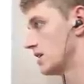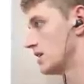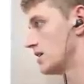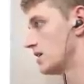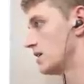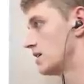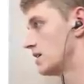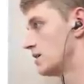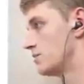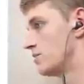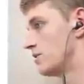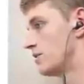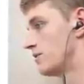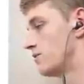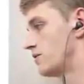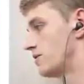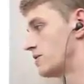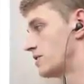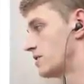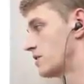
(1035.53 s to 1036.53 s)
Oh boy,
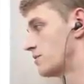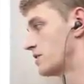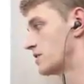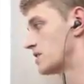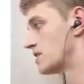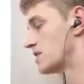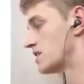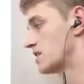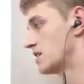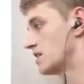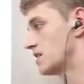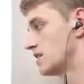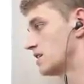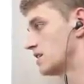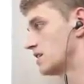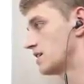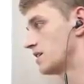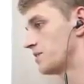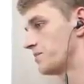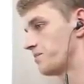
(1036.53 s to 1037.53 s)
30 kilometers
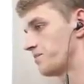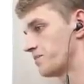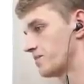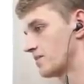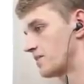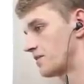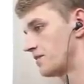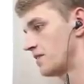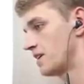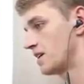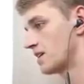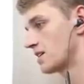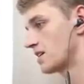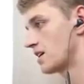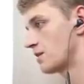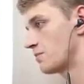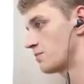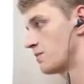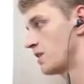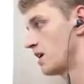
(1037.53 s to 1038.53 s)
still. I think that
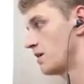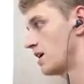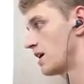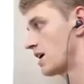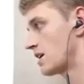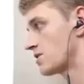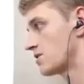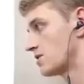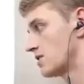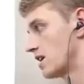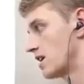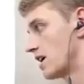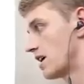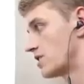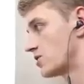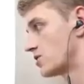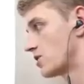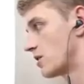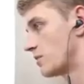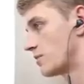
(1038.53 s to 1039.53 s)
guy may actually
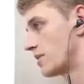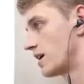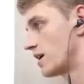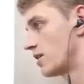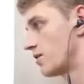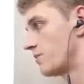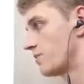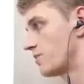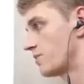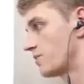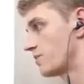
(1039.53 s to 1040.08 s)
catch up now.